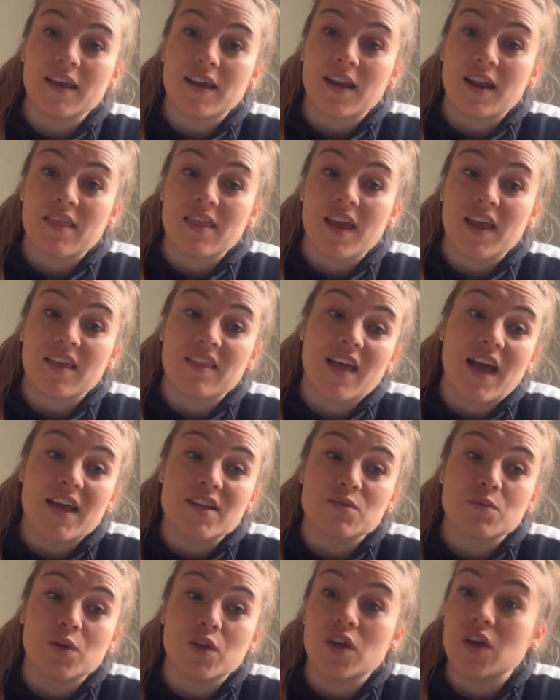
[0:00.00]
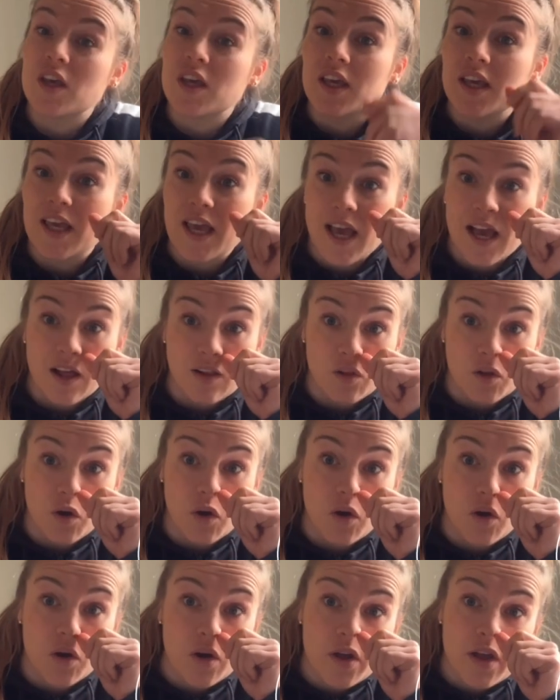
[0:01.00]
And I think that's where you can get a
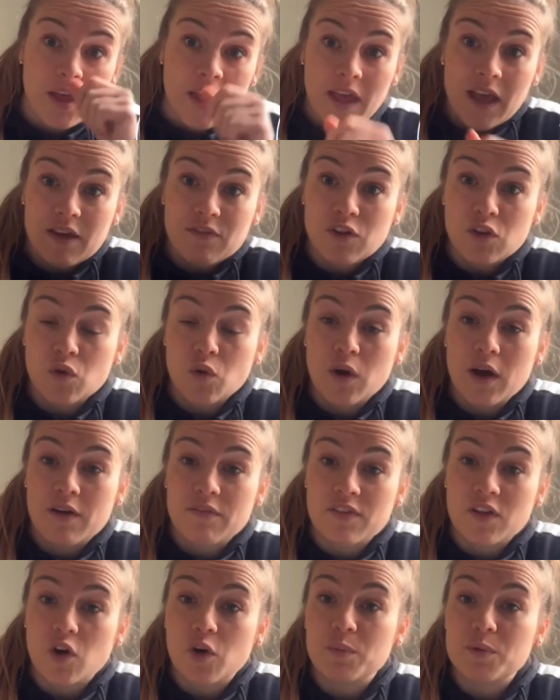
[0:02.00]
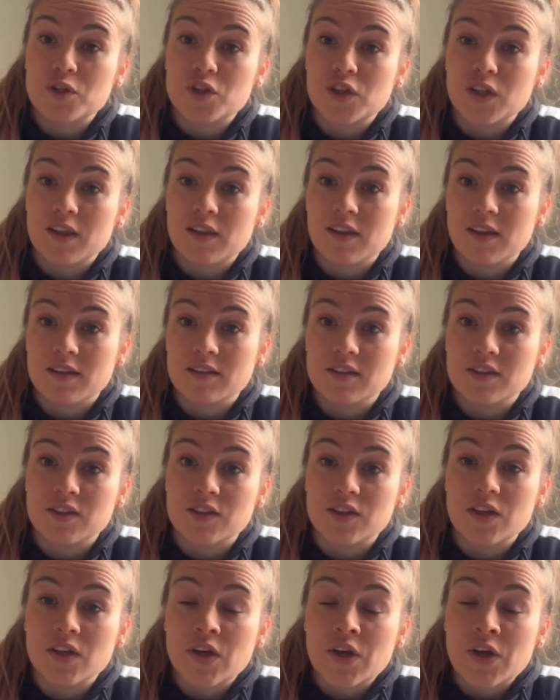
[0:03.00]
lot if you don't have the opportunity to